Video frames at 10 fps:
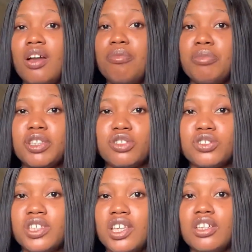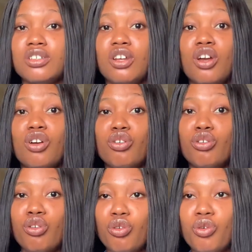makes your skin
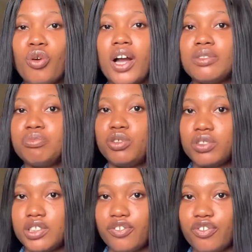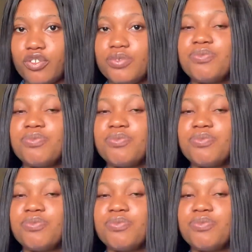glow and beautiful.